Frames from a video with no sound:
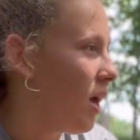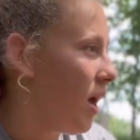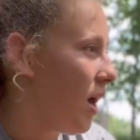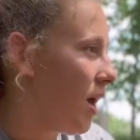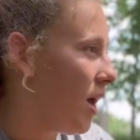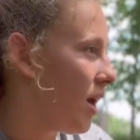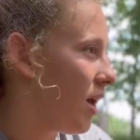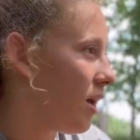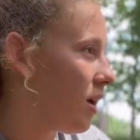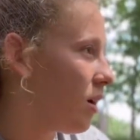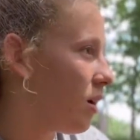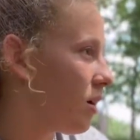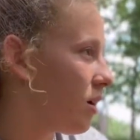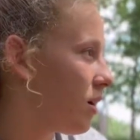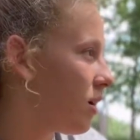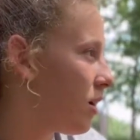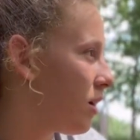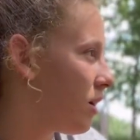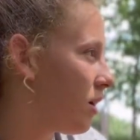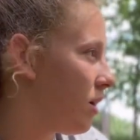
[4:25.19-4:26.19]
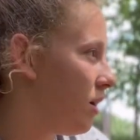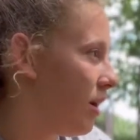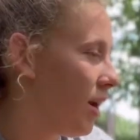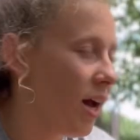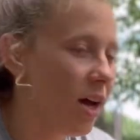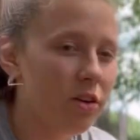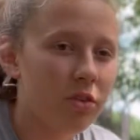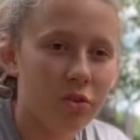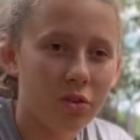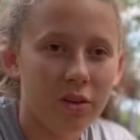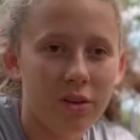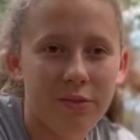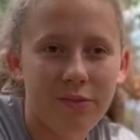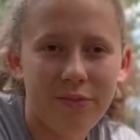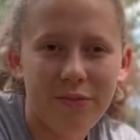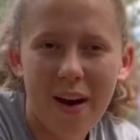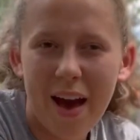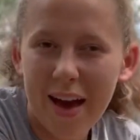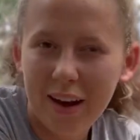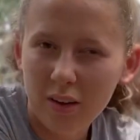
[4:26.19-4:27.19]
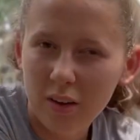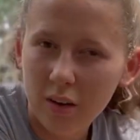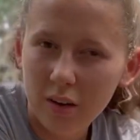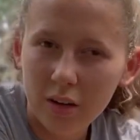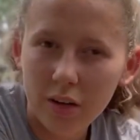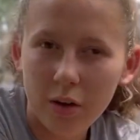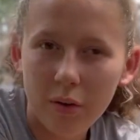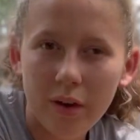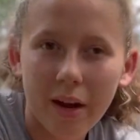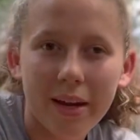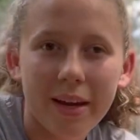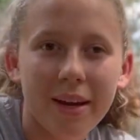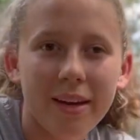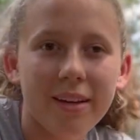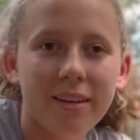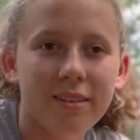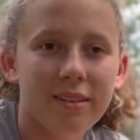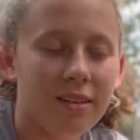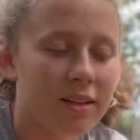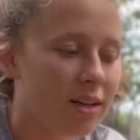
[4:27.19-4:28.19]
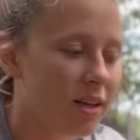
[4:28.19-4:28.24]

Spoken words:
a naturally fatter goat, I guess.